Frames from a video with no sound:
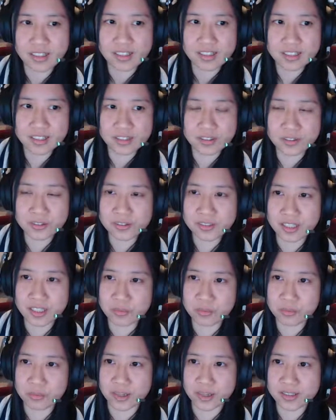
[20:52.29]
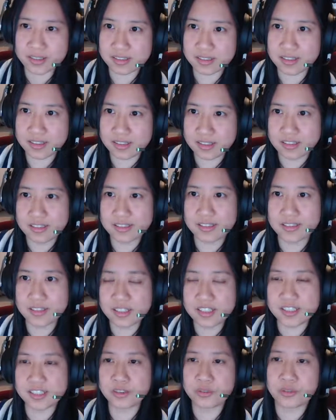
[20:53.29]
So that was the
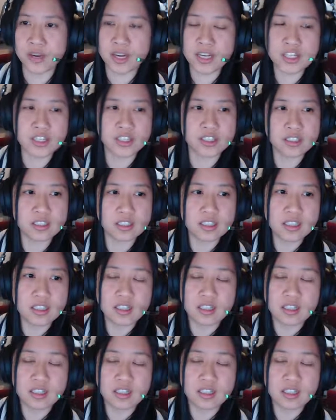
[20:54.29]
situation.